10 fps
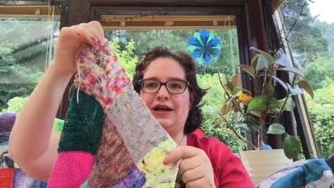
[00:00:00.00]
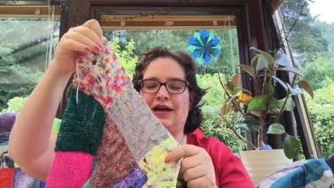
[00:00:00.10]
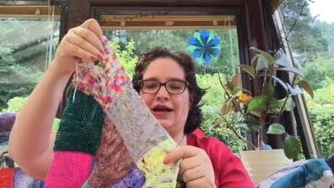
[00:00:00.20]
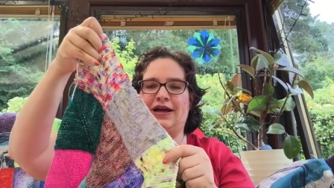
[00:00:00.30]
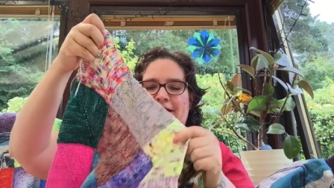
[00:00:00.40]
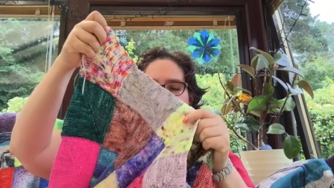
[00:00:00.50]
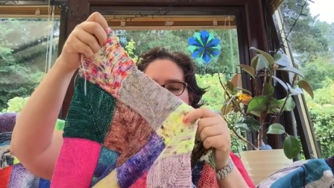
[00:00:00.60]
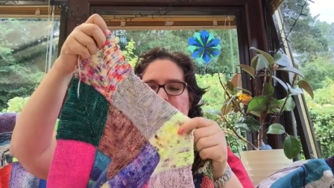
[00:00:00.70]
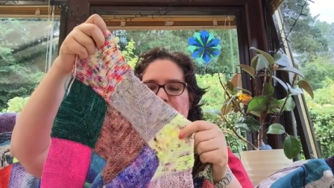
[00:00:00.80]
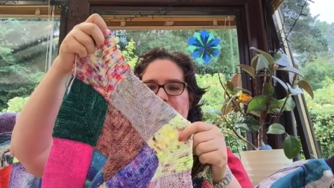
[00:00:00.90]

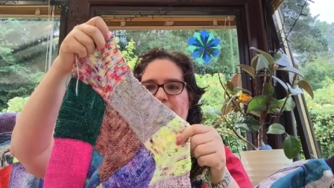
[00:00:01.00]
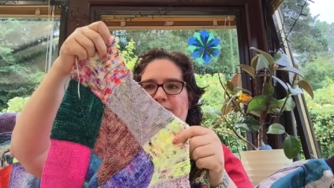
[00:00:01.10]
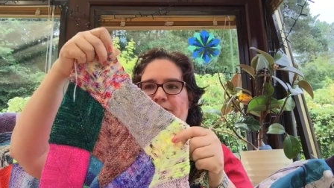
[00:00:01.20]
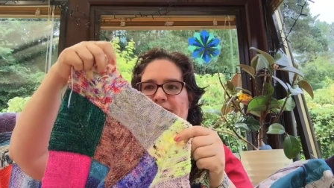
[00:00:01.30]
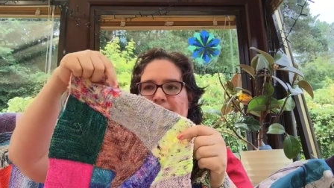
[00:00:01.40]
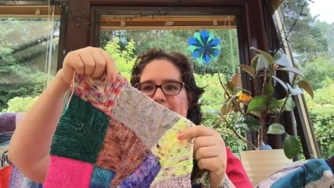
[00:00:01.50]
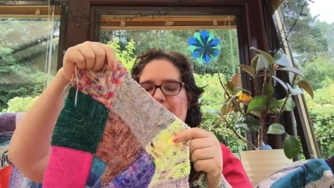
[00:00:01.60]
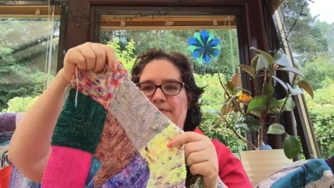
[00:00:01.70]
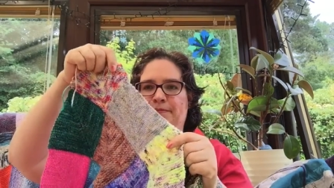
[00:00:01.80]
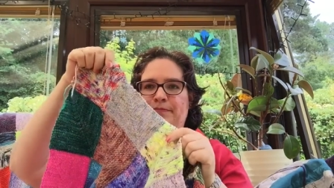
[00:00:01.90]
This is my
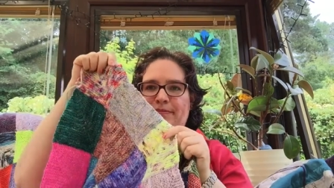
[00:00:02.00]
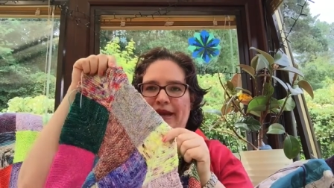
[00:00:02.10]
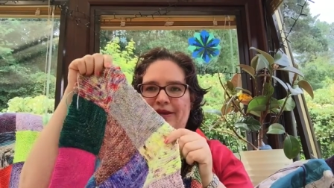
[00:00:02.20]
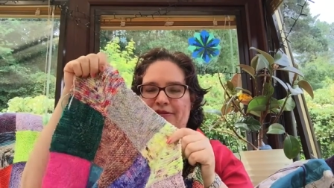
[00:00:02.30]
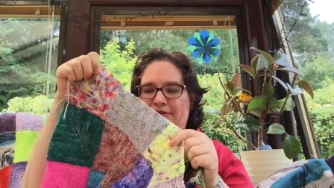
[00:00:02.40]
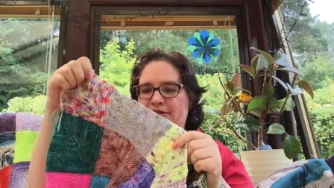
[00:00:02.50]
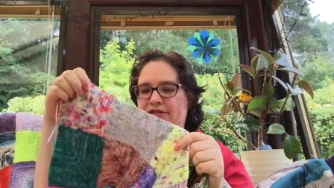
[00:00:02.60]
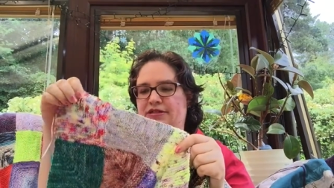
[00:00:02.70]
mitered